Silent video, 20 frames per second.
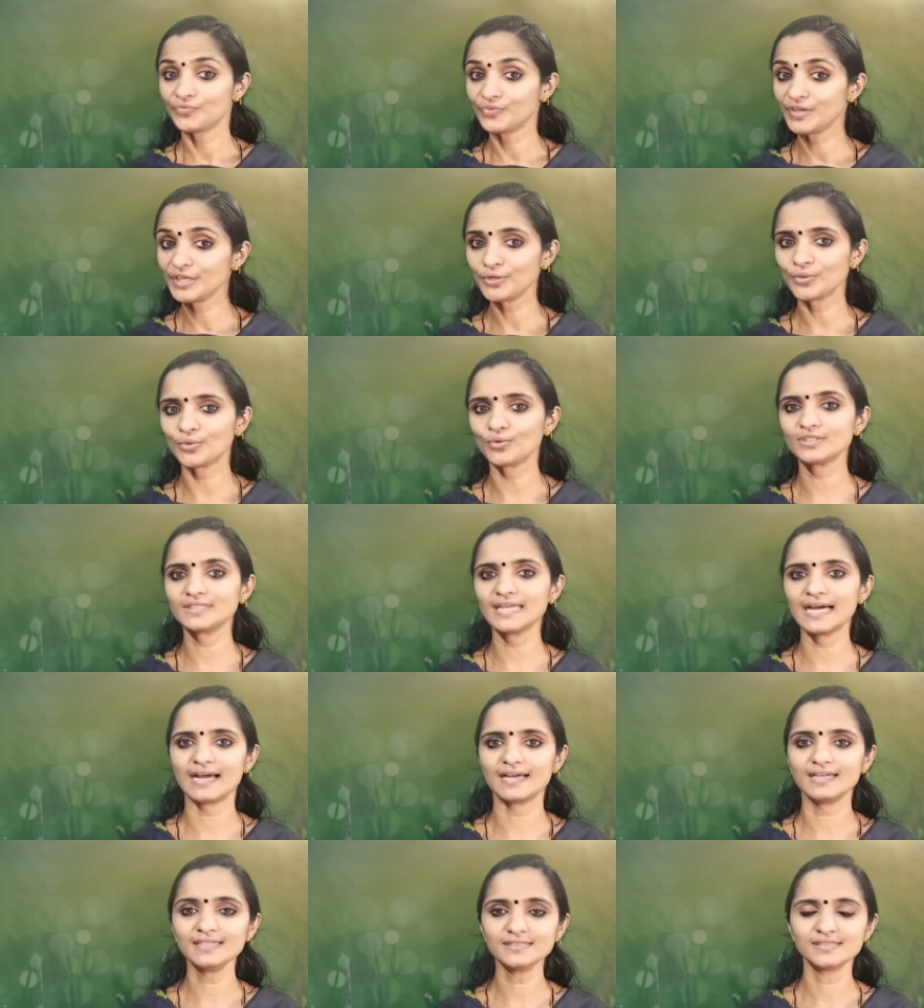We know
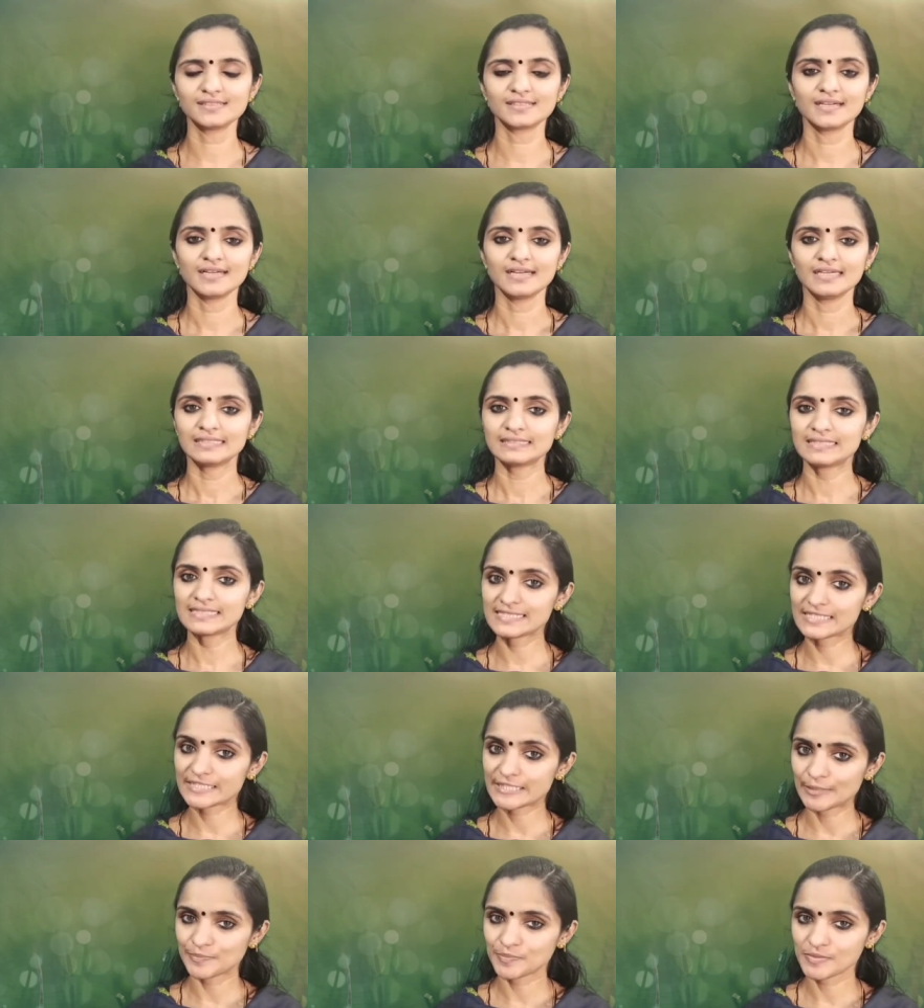that the
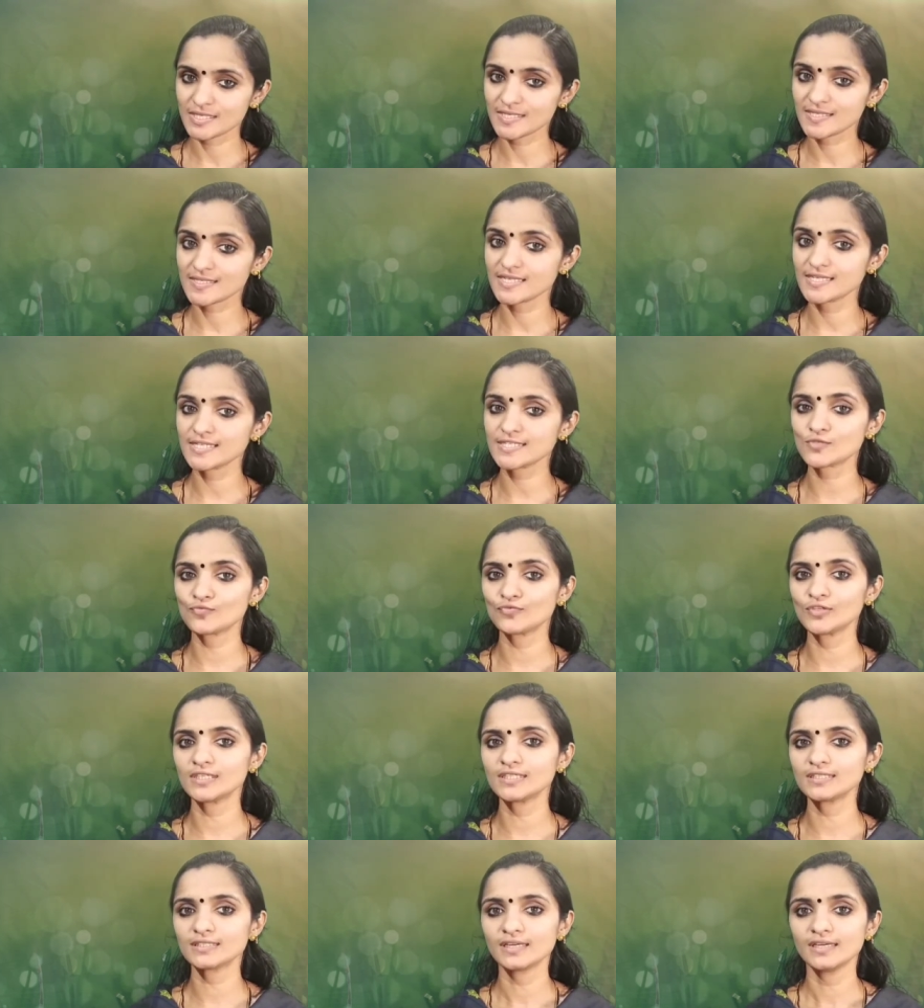stepsisters
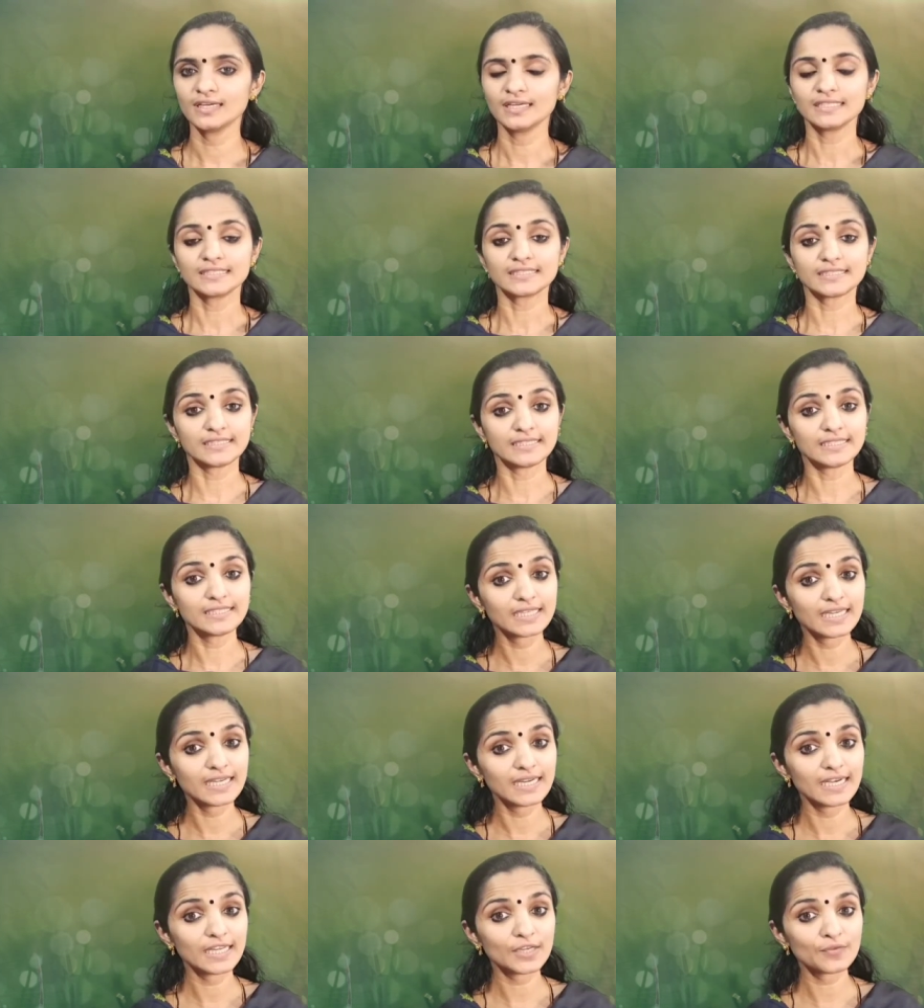were
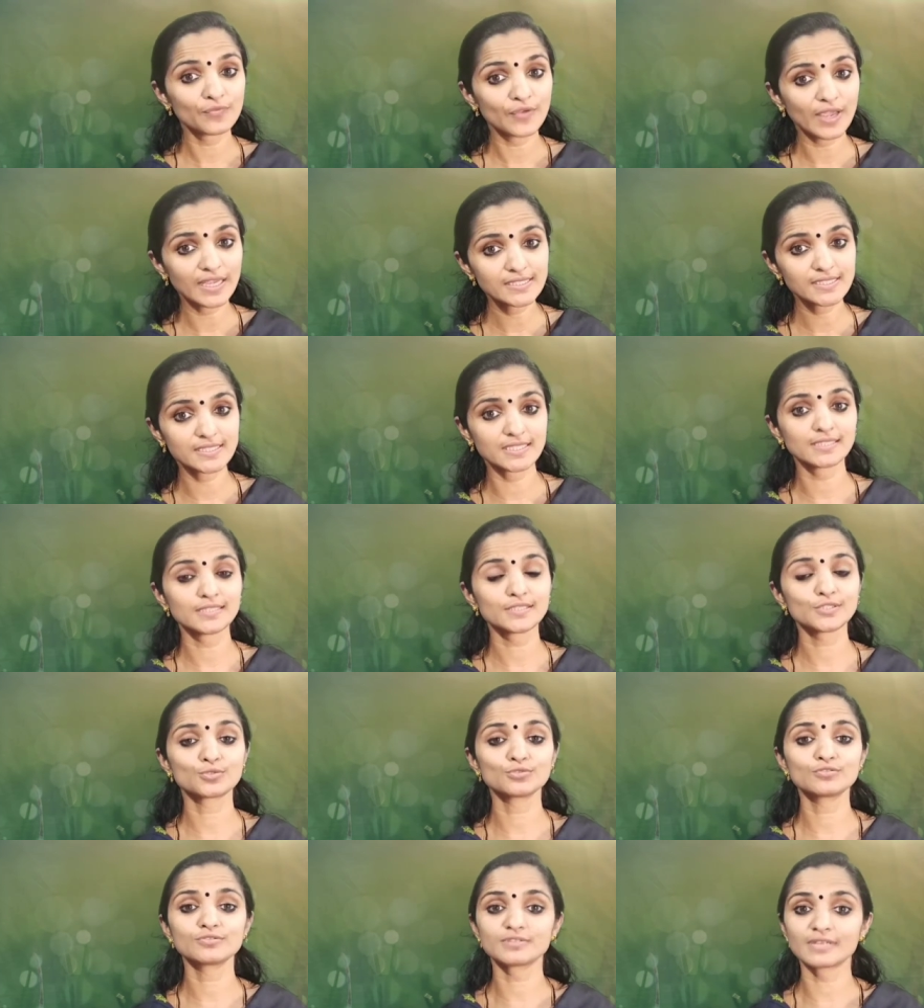eagerly
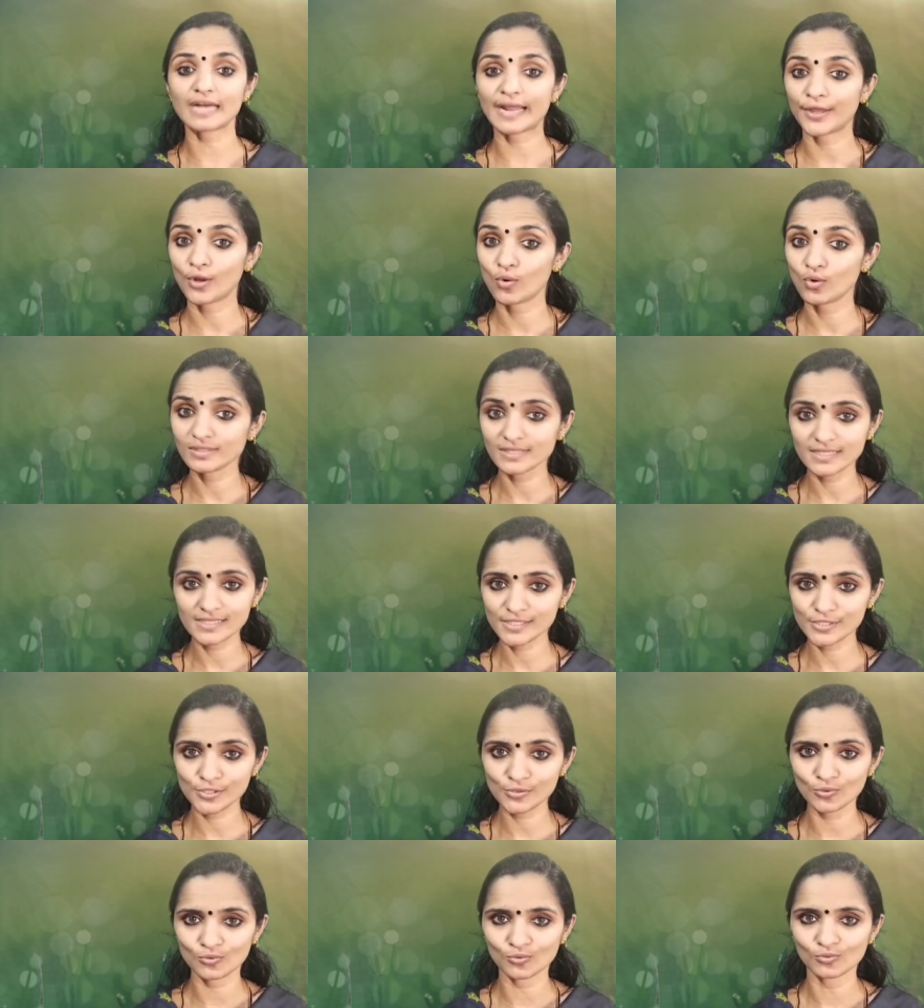waiting to try on the
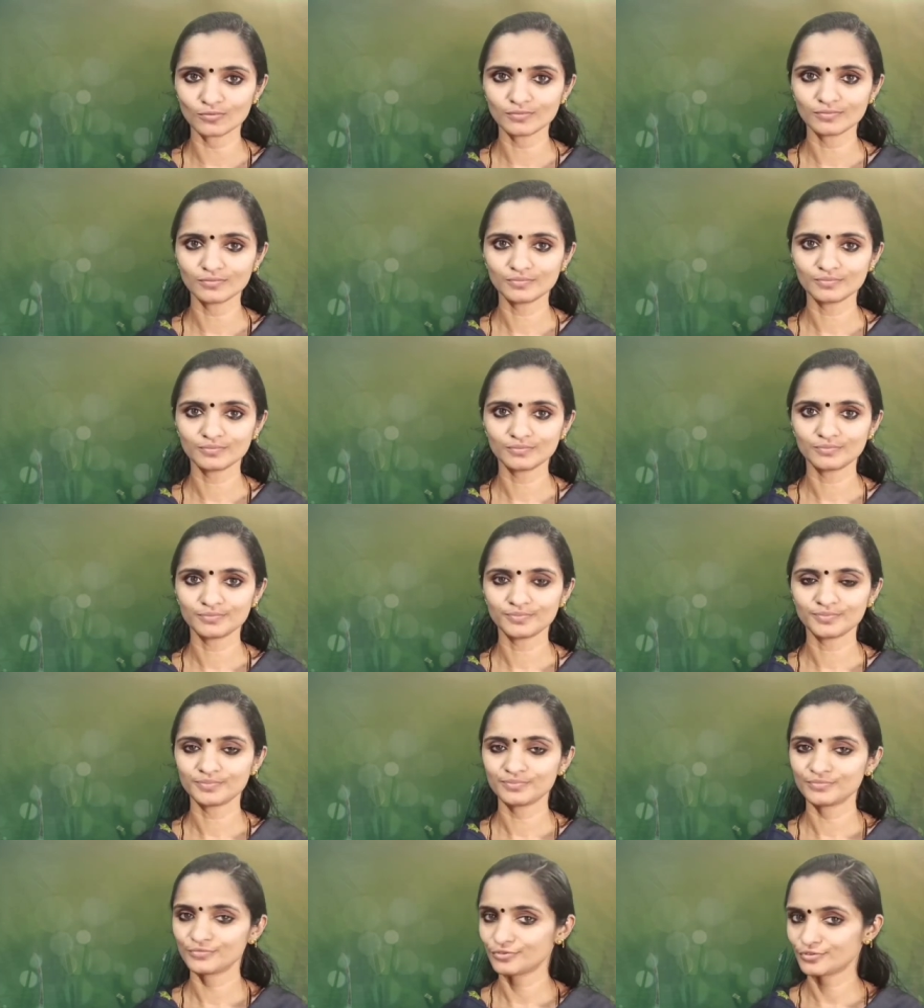shoe,
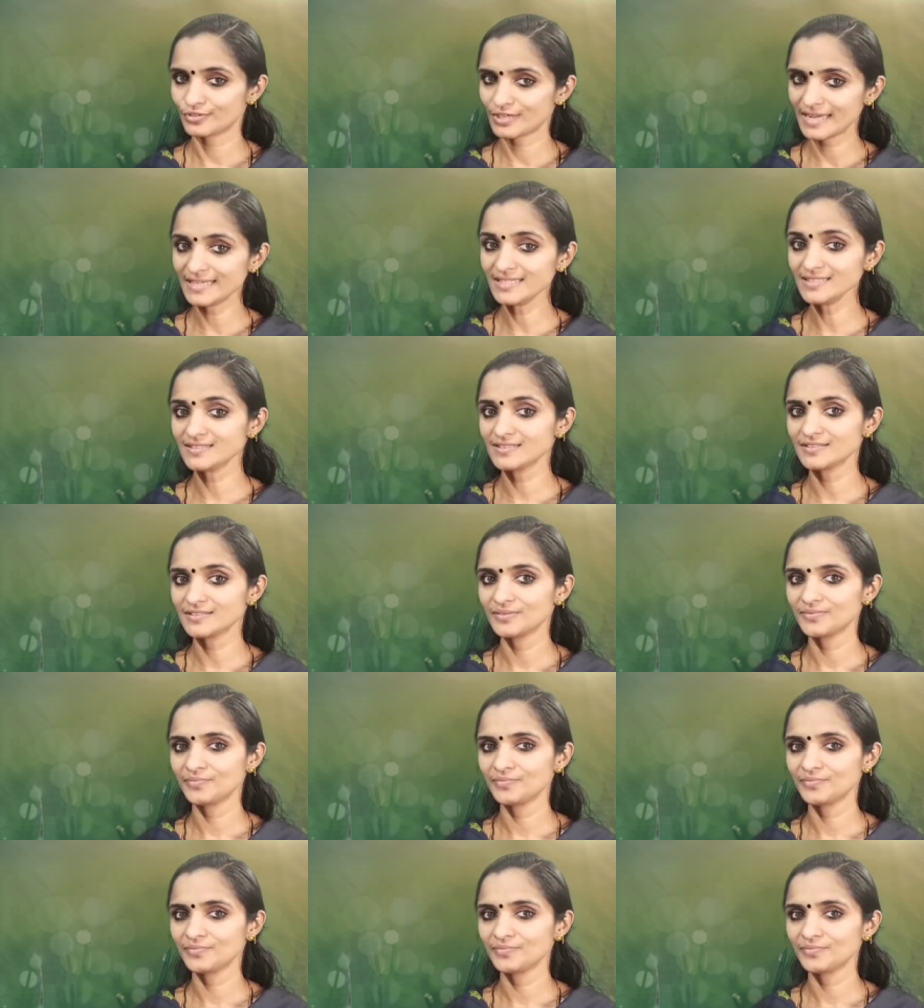right?